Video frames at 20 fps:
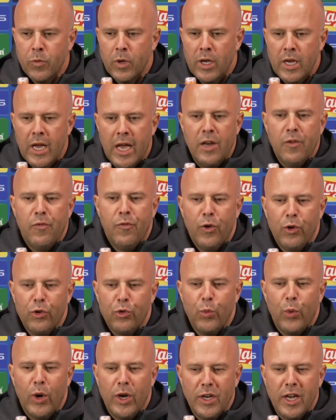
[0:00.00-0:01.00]
the
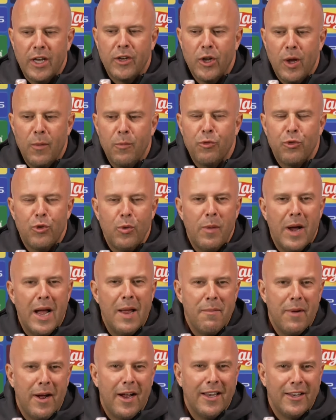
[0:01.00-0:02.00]
first one that comes to my
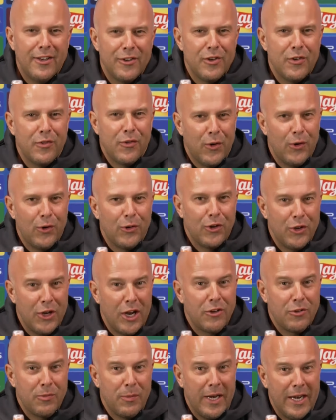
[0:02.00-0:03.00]
mind is, of course, a
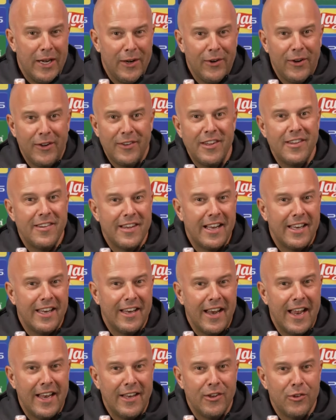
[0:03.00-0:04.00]
Dutch player, Tijani
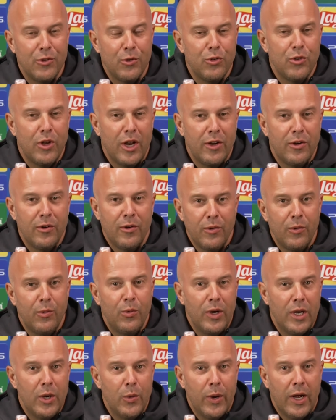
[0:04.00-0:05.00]
Reinders, who's done
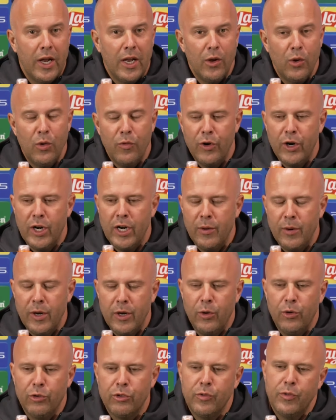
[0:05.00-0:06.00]
really well over here and
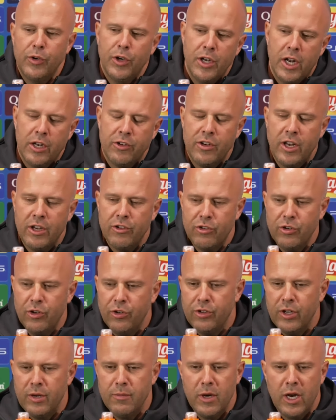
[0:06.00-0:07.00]
also for the Dutch national
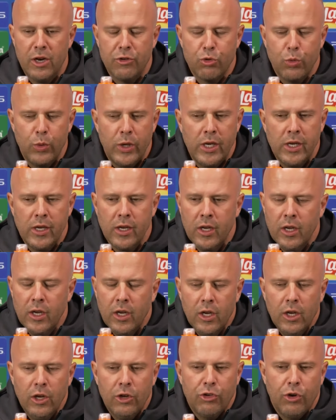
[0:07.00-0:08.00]
team last week.
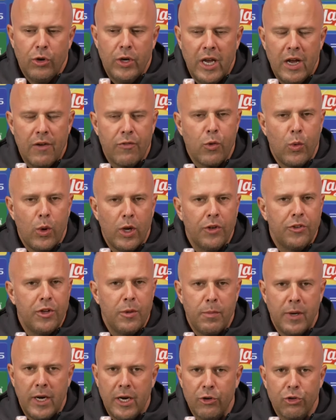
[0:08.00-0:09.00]
So they have quality
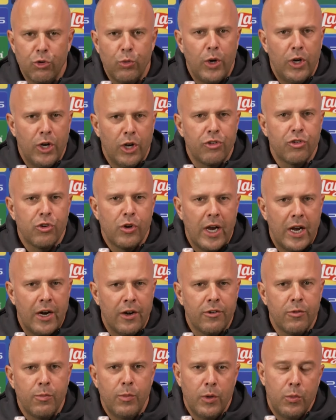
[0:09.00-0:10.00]
players. We're not
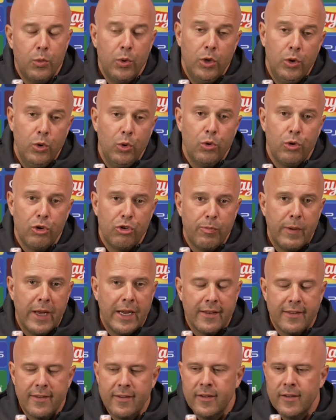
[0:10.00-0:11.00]
scared, but we do
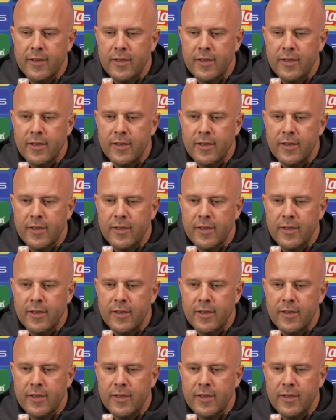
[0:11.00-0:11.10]
respect